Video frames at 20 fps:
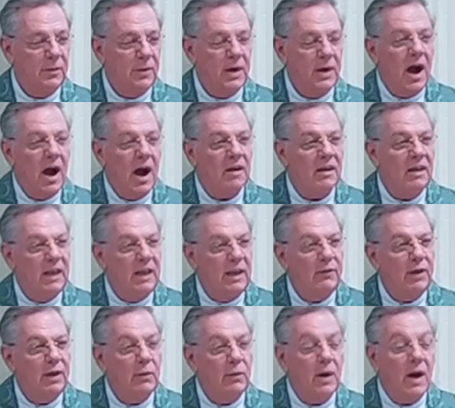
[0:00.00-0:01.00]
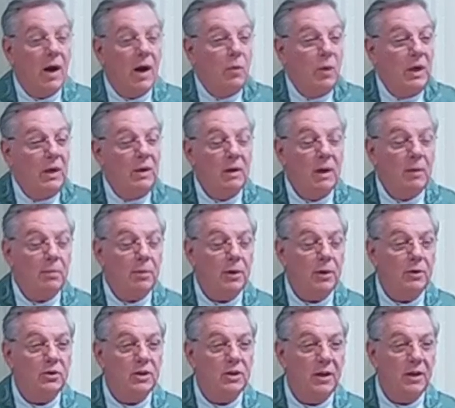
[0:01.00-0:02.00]
when our giving, when we
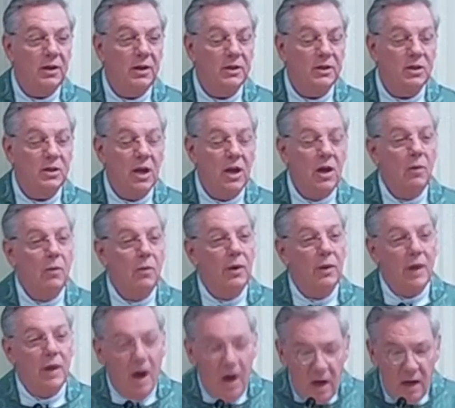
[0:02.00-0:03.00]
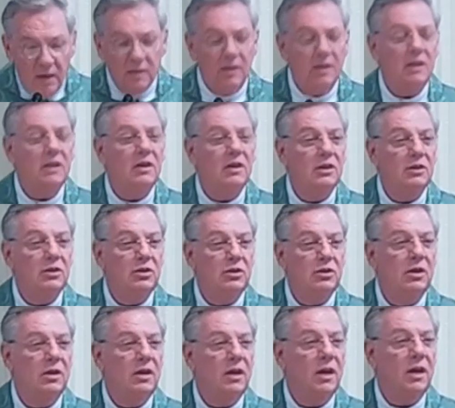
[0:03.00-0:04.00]
approach others with
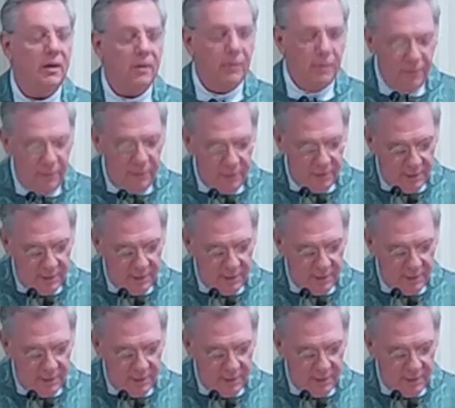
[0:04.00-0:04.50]
unconditional love,